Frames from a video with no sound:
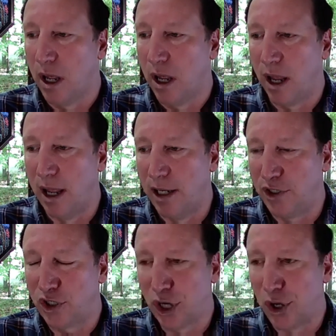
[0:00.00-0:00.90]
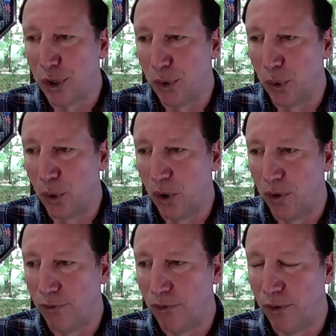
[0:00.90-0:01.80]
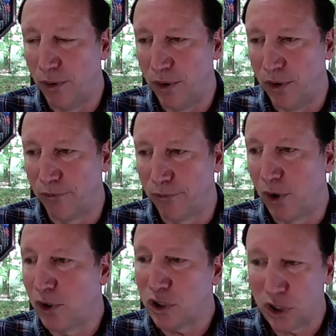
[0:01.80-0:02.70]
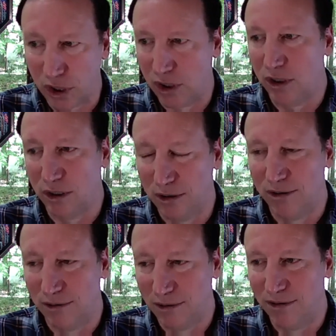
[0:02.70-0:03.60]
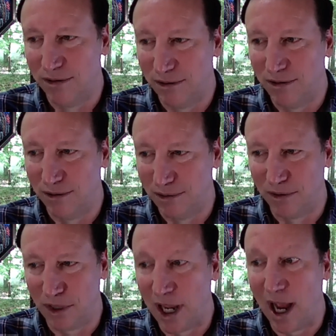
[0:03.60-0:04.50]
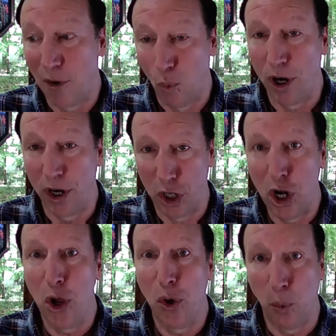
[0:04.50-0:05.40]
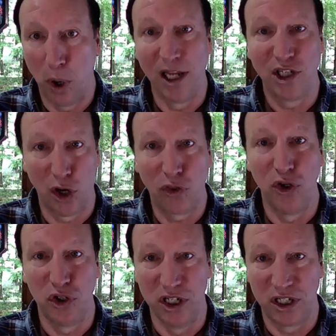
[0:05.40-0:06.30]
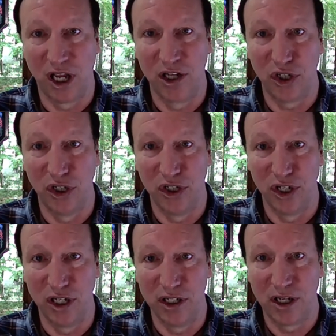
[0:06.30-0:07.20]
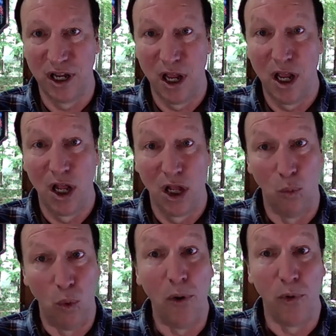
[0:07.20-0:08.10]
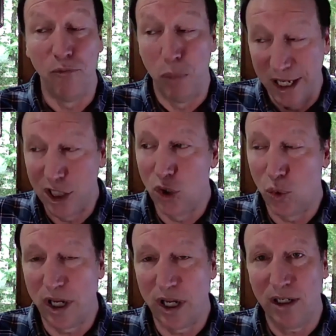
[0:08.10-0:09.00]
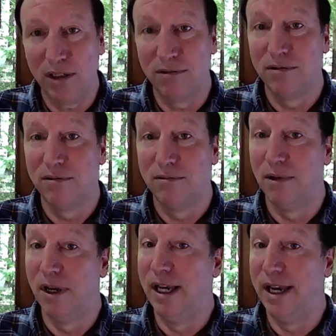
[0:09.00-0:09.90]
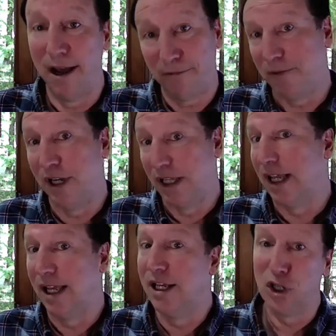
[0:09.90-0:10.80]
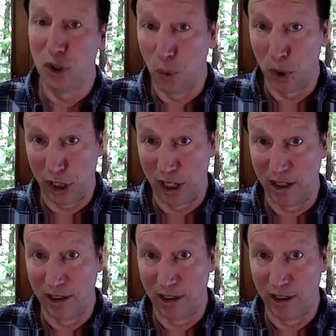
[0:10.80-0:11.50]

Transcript: And so the first thing I want to note when I start those discussions is what we've been doing definitely isn't working.